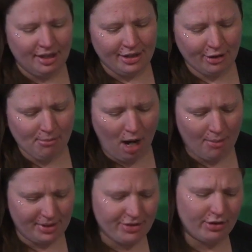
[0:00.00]
Your
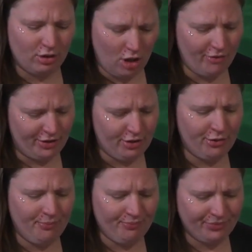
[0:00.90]
mom doesn't love
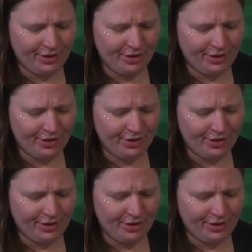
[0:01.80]
you.